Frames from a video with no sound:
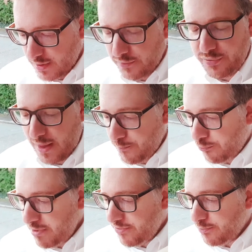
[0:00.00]
For that
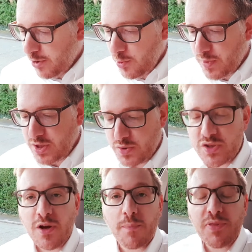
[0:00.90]
brief moment, you
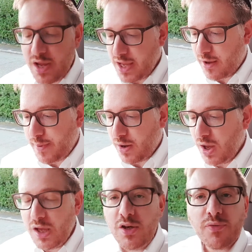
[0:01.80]
stop thinking about
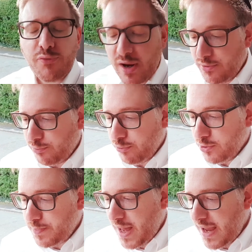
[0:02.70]
your friend's
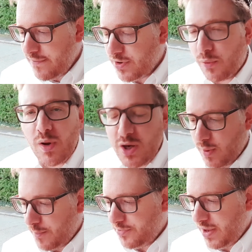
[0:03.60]
rude behavior. Were you
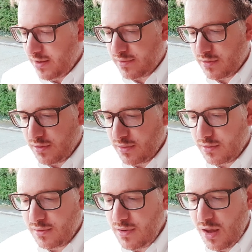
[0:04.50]
upset?
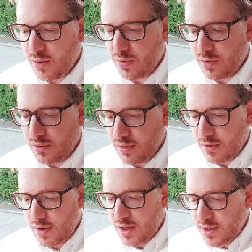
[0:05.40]
No.
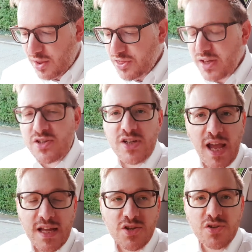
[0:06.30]
Nothing
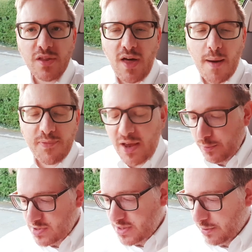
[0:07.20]
changed. The upset
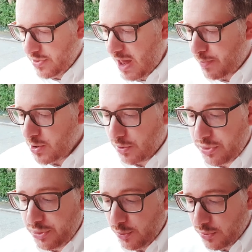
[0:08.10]
was still there, but your
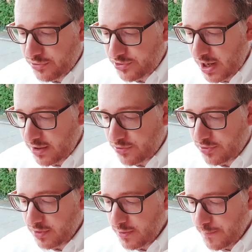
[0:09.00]
thoughts
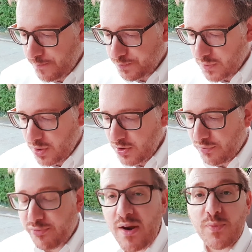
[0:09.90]
changed. Your
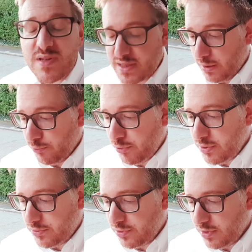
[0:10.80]
friend was still
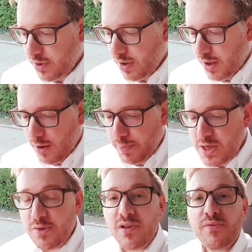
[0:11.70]
rude, but
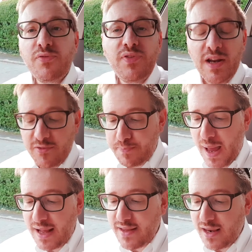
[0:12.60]
you didn't feel as
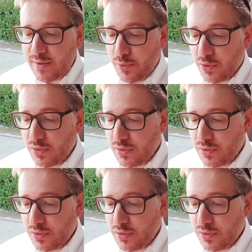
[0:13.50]
bad anymore.